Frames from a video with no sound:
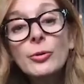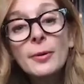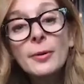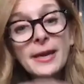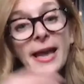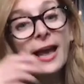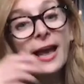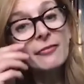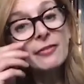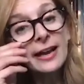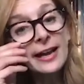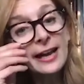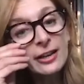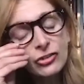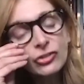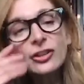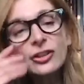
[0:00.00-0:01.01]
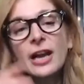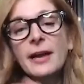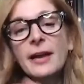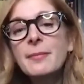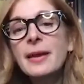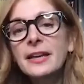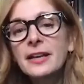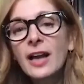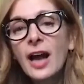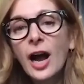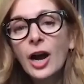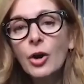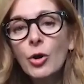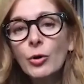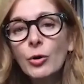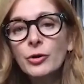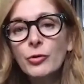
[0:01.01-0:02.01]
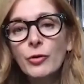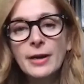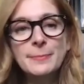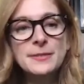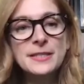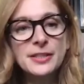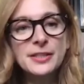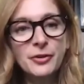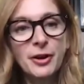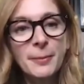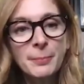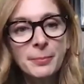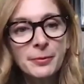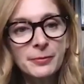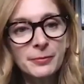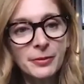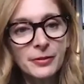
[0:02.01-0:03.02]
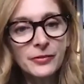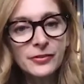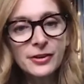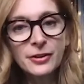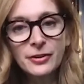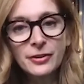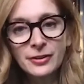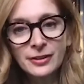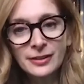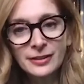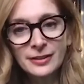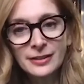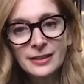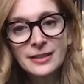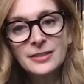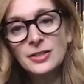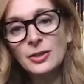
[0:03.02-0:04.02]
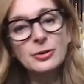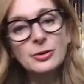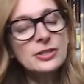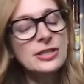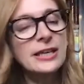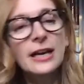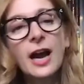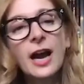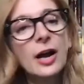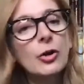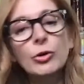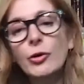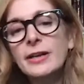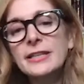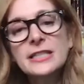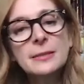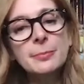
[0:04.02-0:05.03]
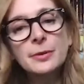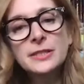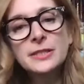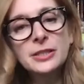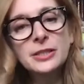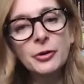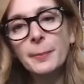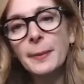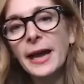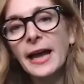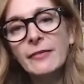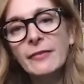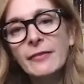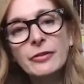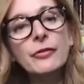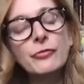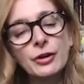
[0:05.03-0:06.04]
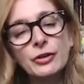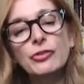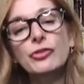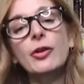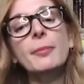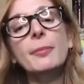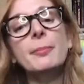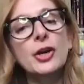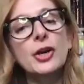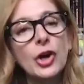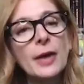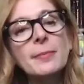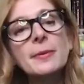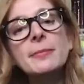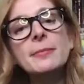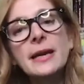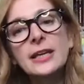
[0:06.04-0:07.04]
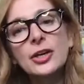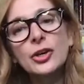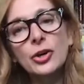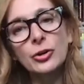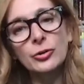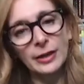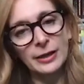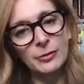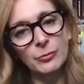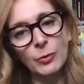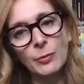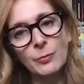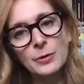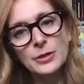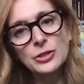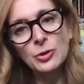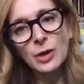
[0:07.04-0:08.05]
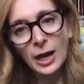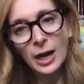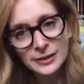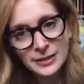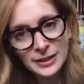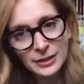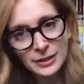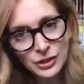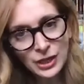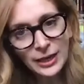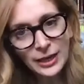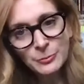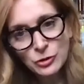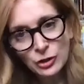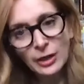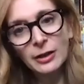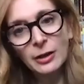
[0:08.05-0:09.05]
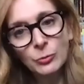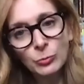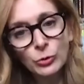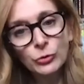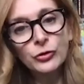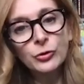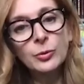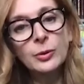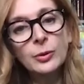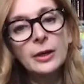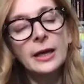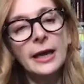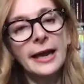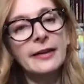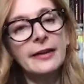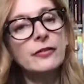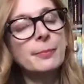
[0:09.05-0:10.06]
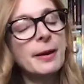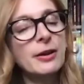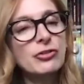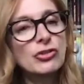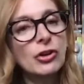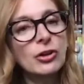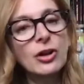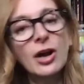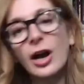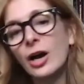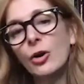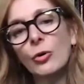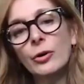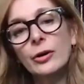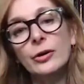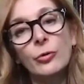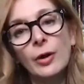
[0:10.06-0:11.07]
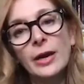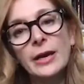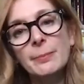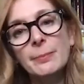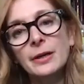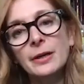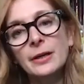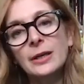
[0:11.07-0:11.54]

what we have? I actually, I made a Concord grape syrup this year. Ooh. So it's like a Concord grape simple syrup. I have it in the fridge. So I'll make her, I've been making her like when we do cocktail time, she'll, we'll do a special Concord grape